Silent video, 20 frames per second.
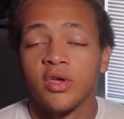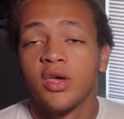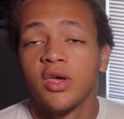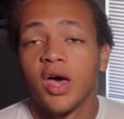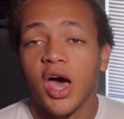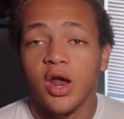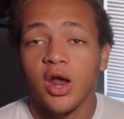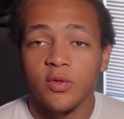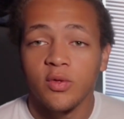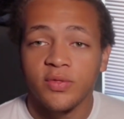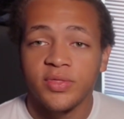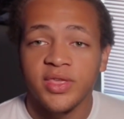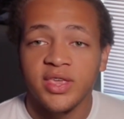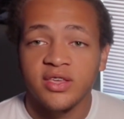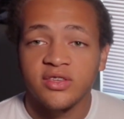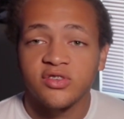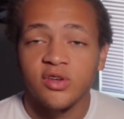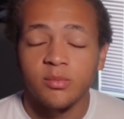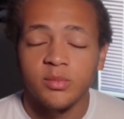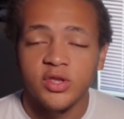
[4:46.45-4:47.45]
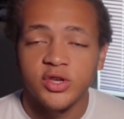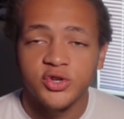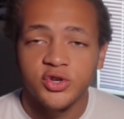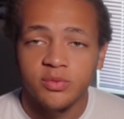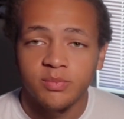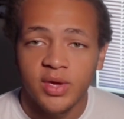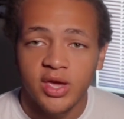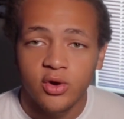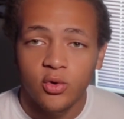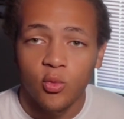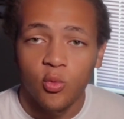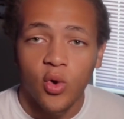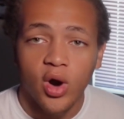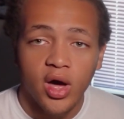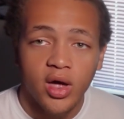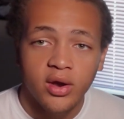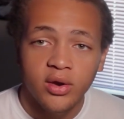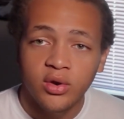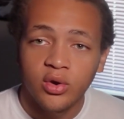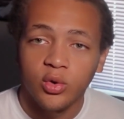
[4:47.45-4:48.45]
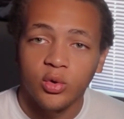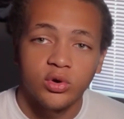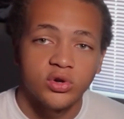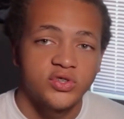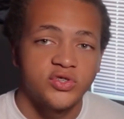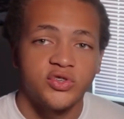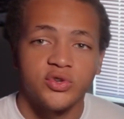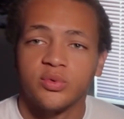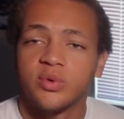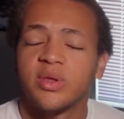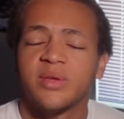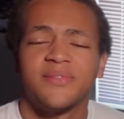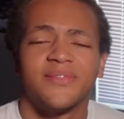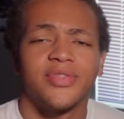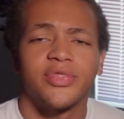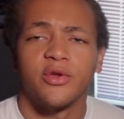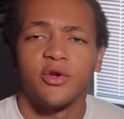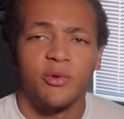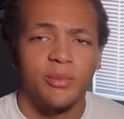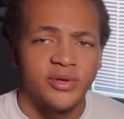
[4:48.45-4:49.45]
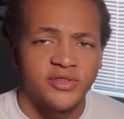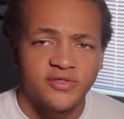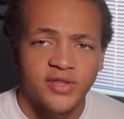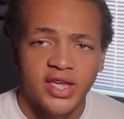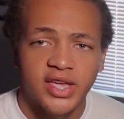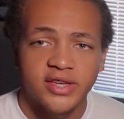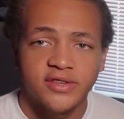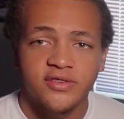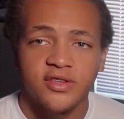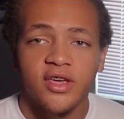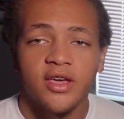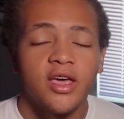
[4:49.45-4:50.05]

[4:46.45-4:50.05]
I don't think somebody should make 1 or 2 and even 3 mistakes